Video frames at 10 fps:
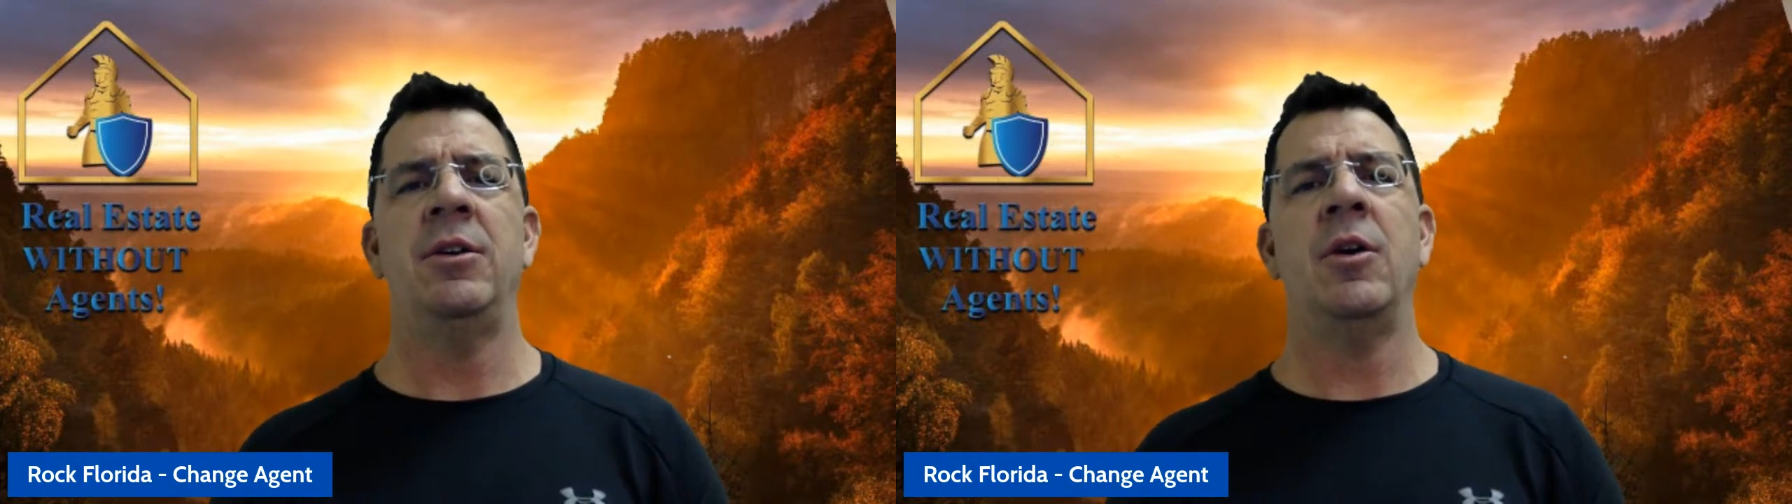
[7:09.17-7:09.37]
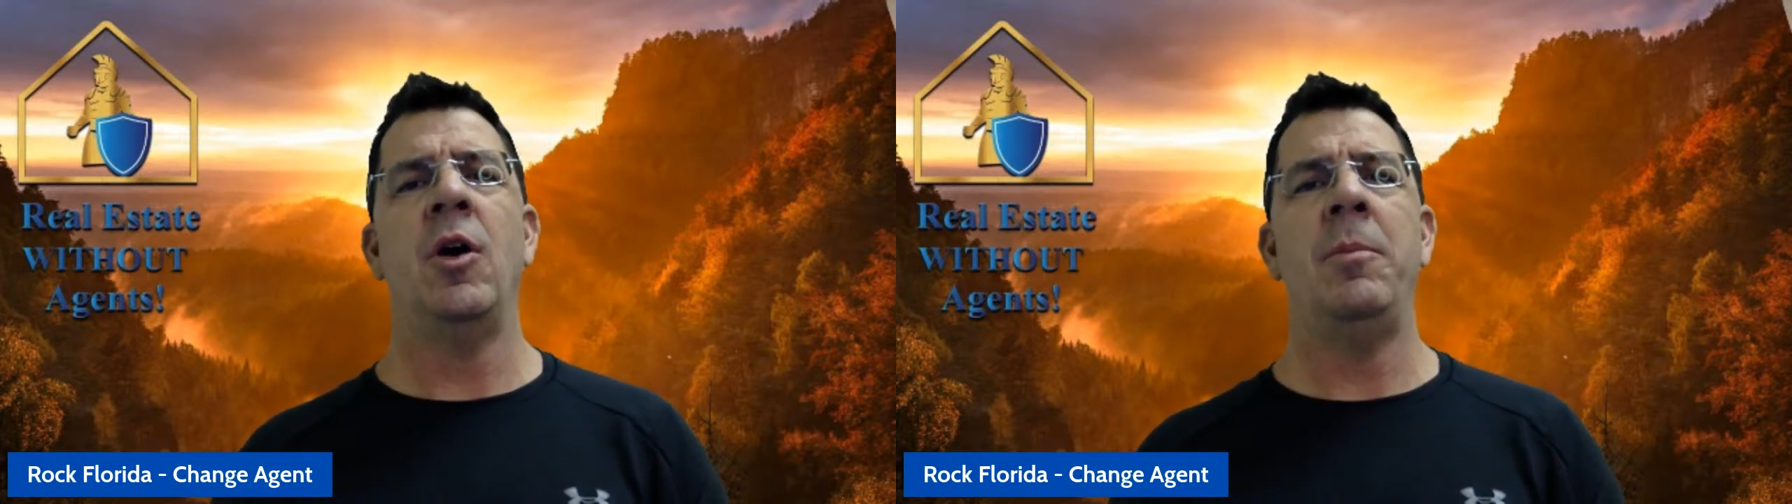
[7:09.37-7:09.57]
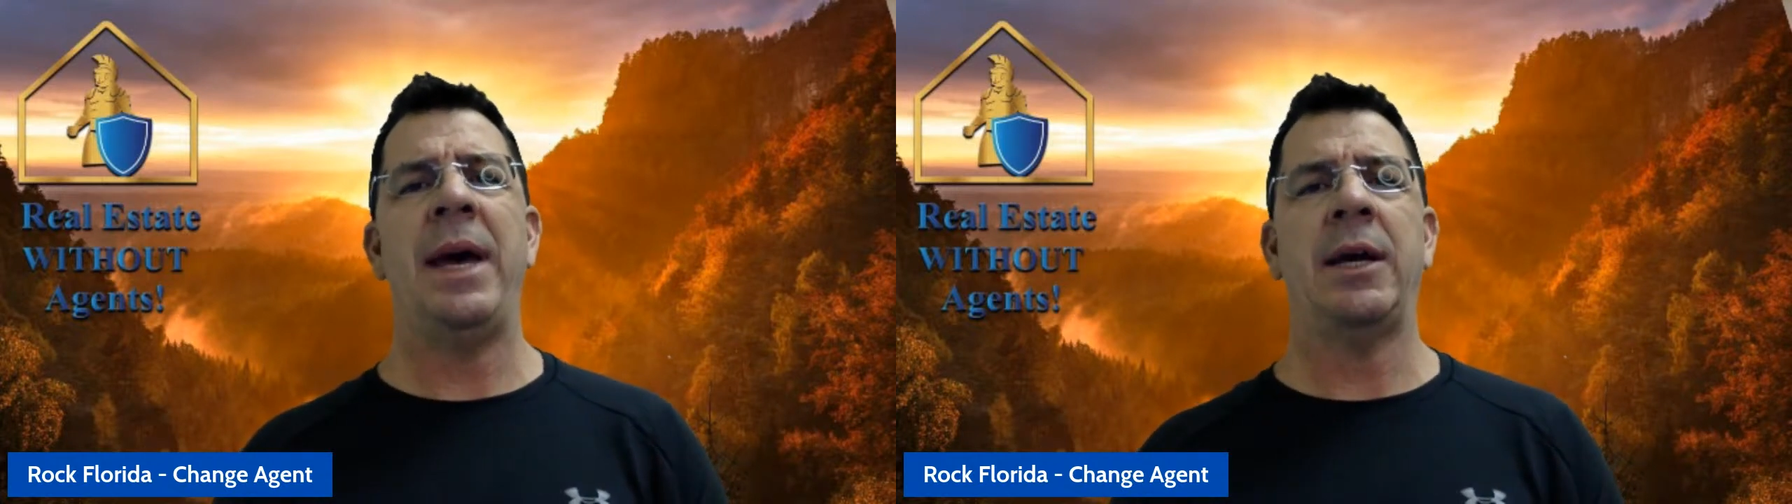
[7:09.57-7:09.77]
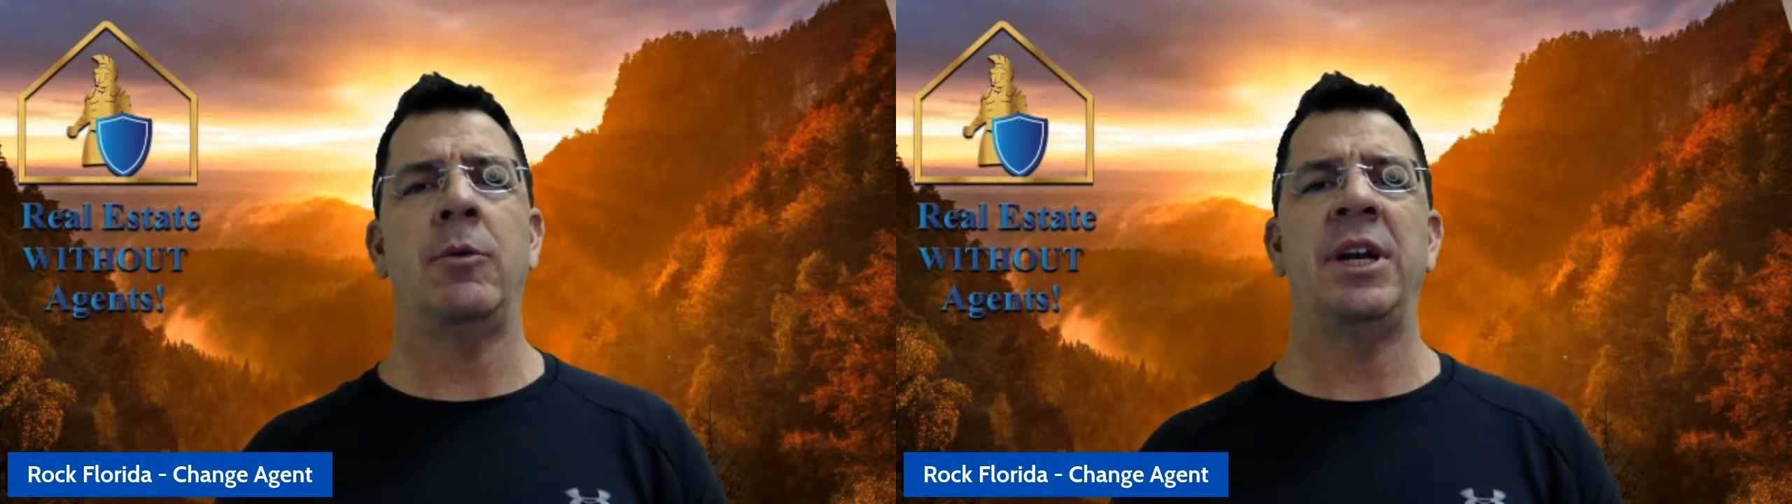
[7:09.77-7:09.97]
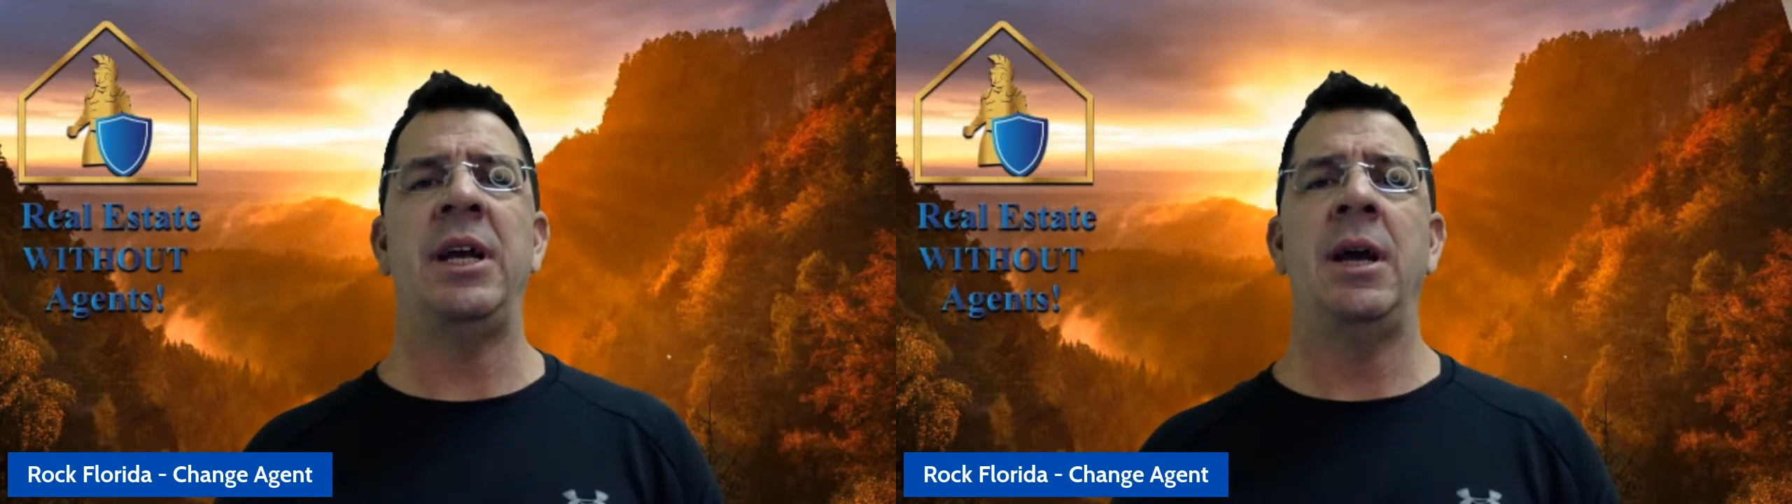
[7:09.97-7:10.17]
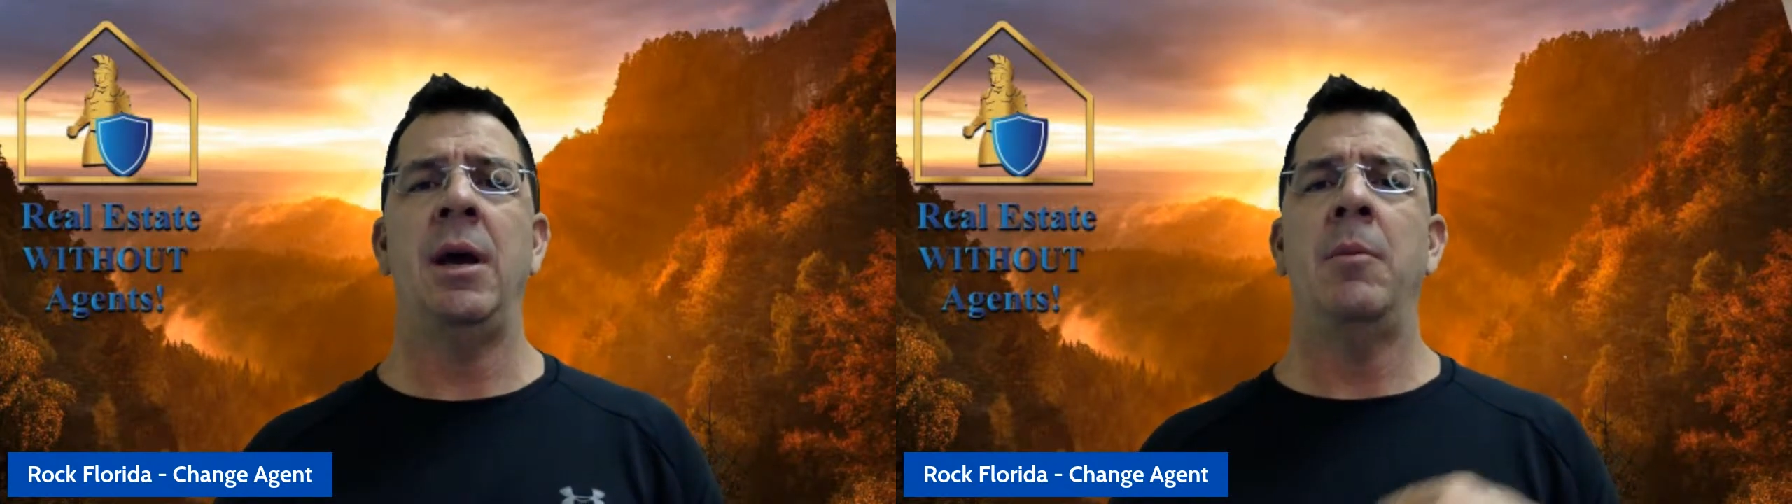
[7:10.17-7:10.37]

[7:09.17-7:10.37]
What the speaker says: your home equity,